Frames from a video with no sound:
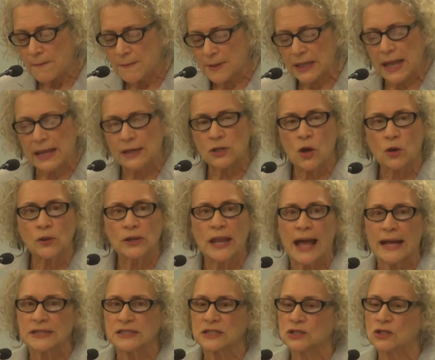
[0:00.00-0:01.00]
But I know it
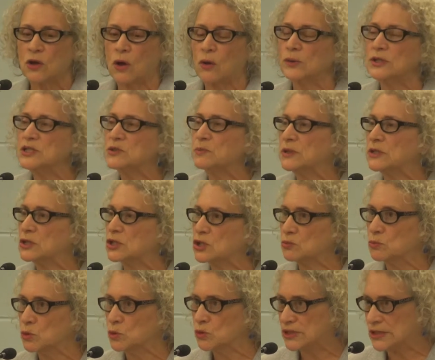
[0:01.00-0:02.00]
hasn't always been
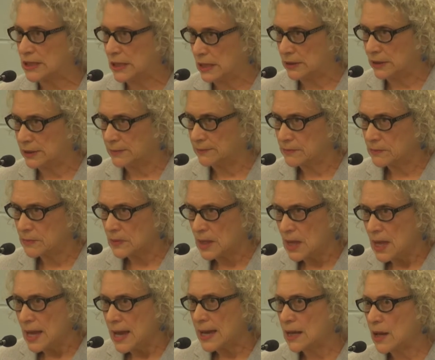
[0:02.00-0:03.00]
smooth sailing.
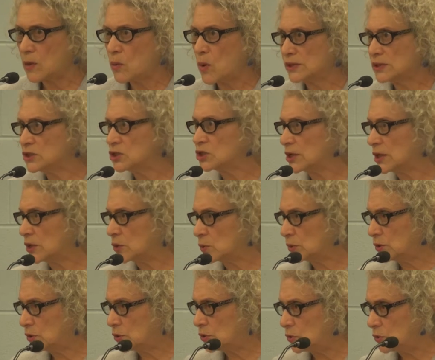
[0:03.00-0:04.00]
And I want to share
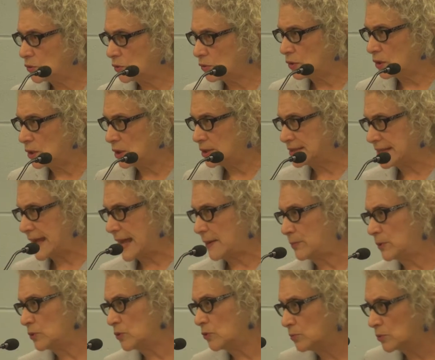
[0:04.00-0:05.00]
with you the
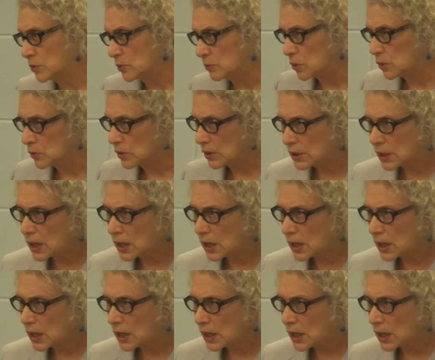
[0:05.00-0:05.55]
example of Bermuda.